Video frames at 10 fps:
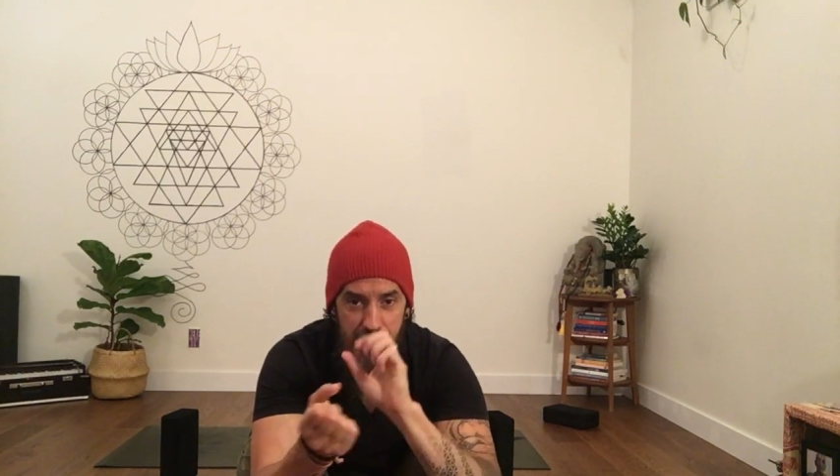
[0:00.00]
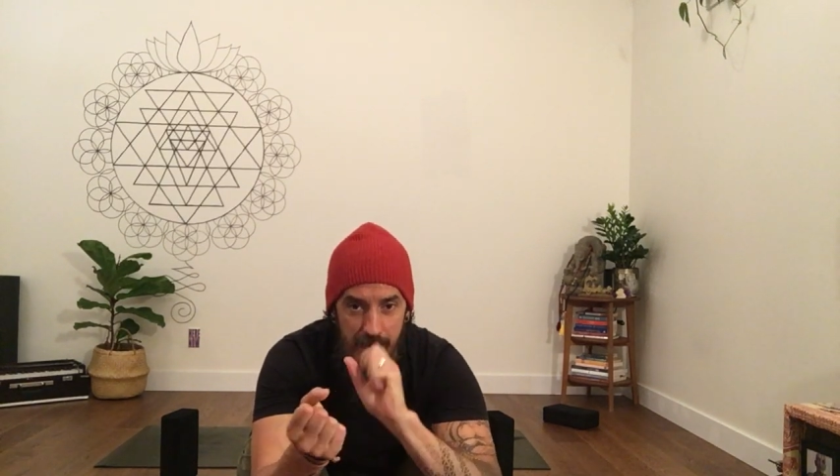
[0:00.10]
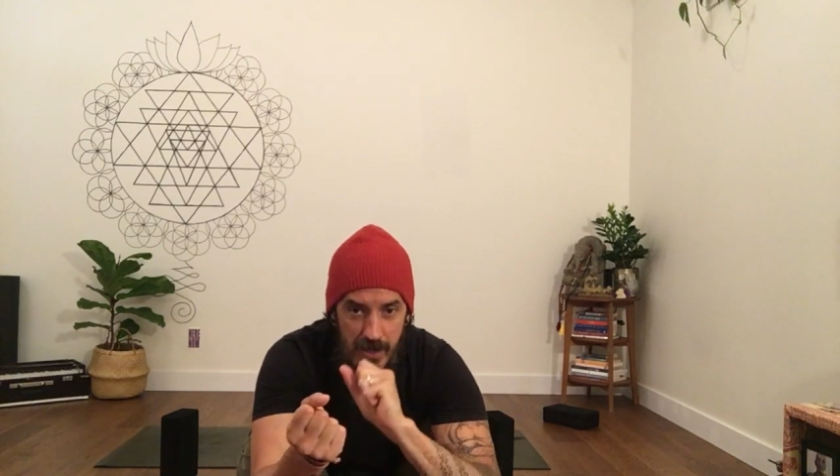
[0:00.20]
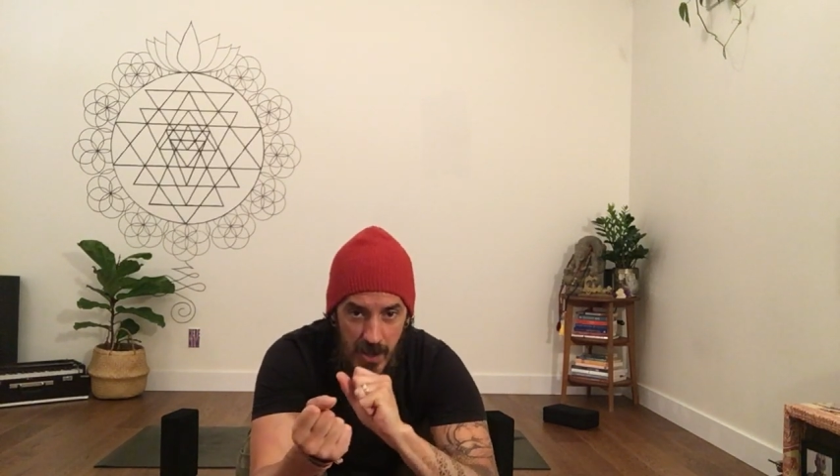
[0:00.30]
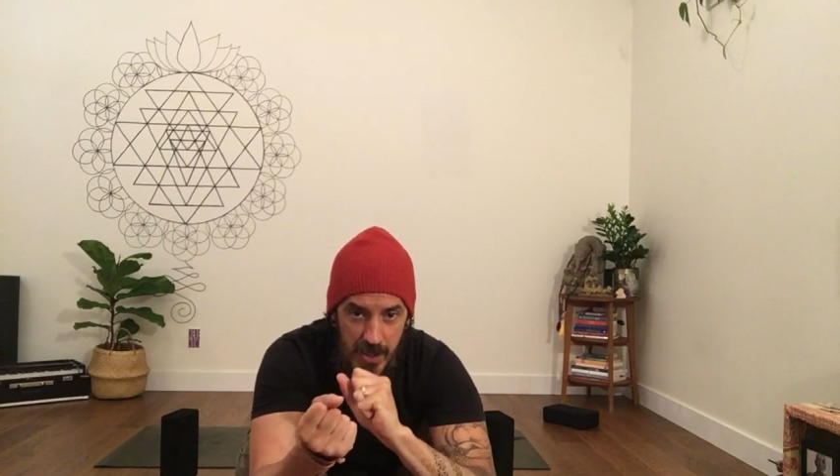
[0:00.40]

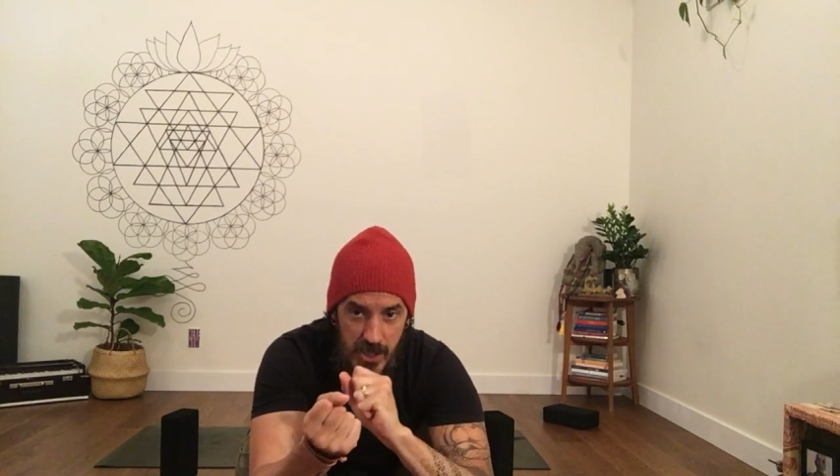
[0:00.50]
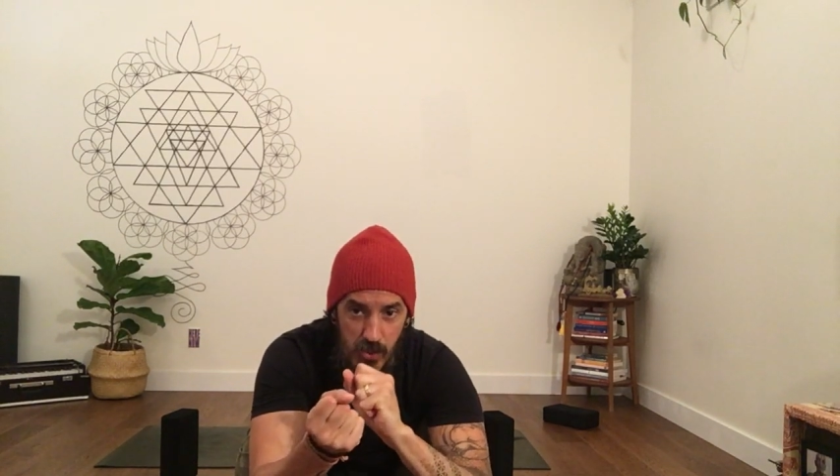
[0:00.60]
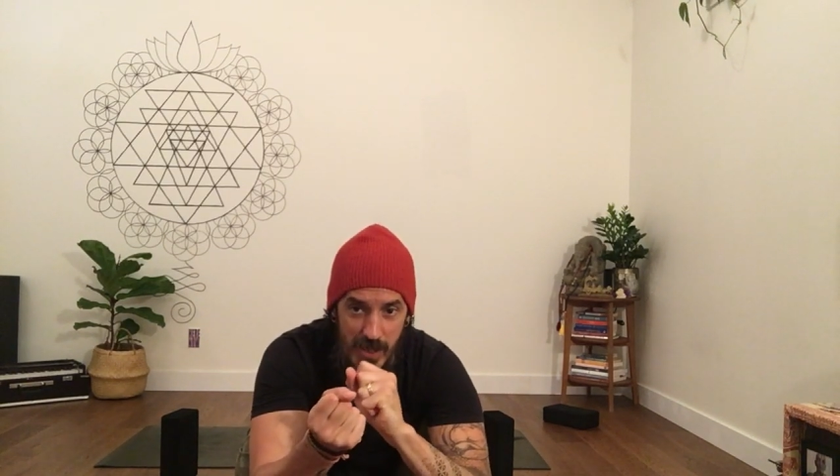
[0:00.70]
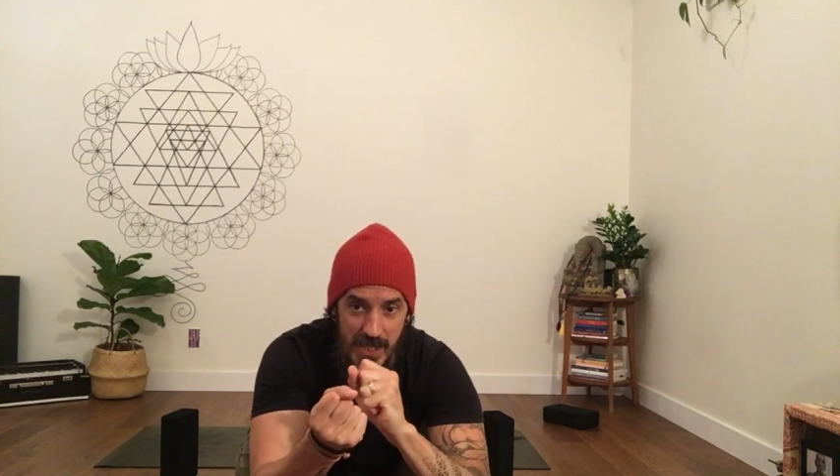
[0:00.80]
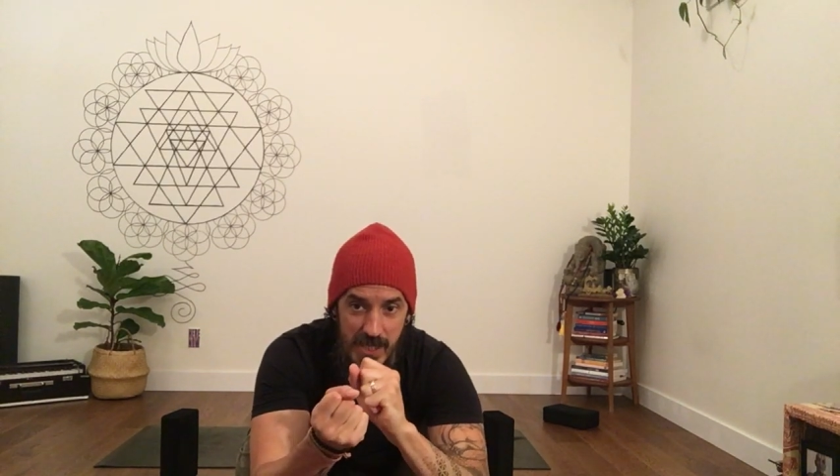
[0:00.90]
maybe on the
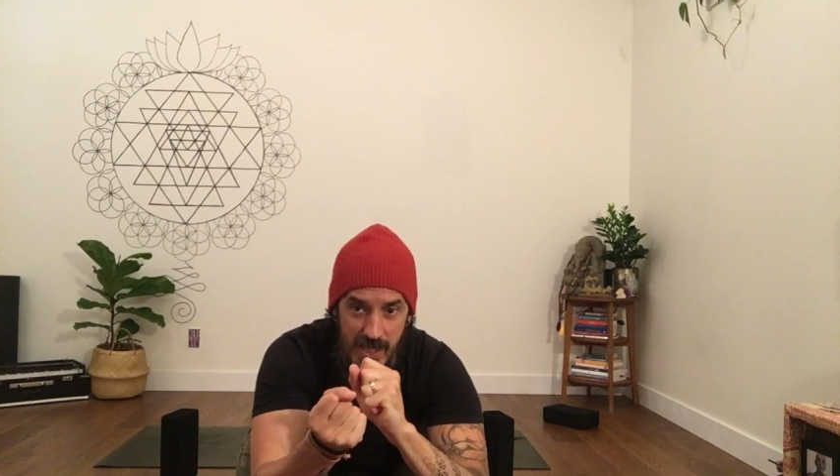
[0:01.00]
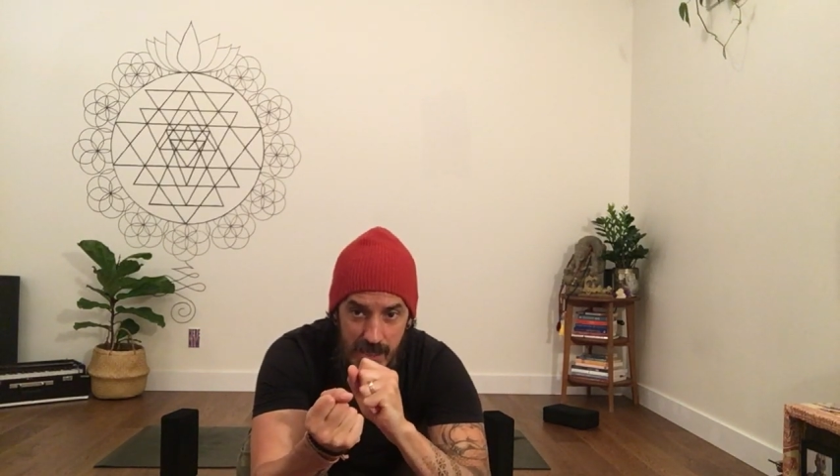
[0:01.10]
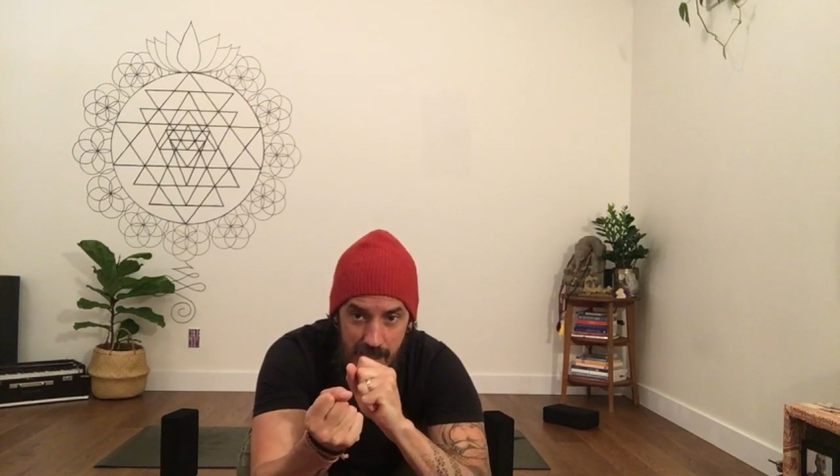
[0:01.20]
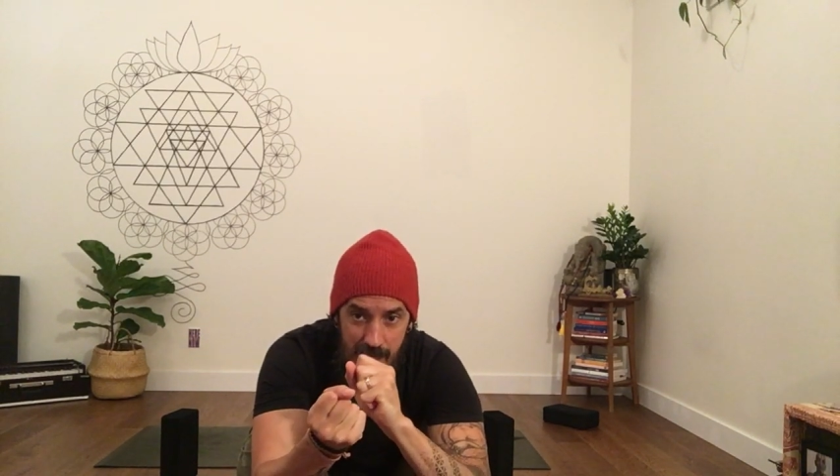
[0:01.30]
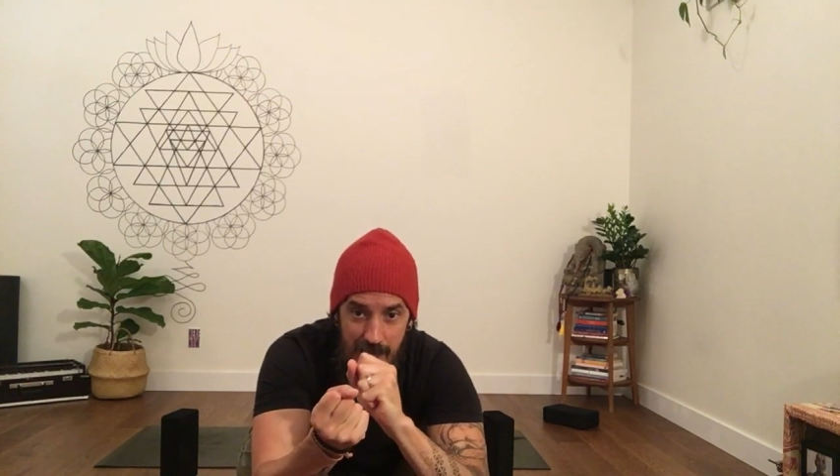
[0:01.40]
twisting.